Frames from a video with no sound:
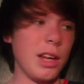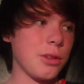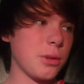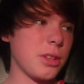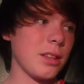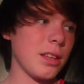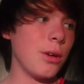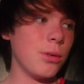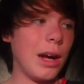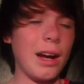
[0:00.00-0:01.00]
I don't think
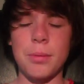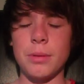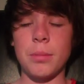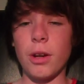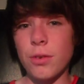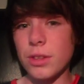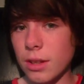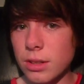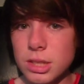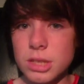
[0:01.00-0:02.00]
that will happen, but if it
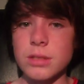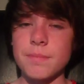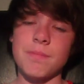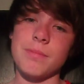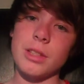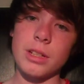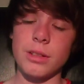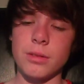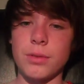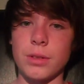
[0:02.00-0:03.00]
does, you're
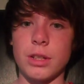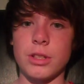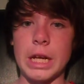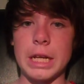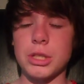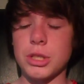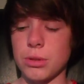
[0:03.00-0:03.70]
in for a chance.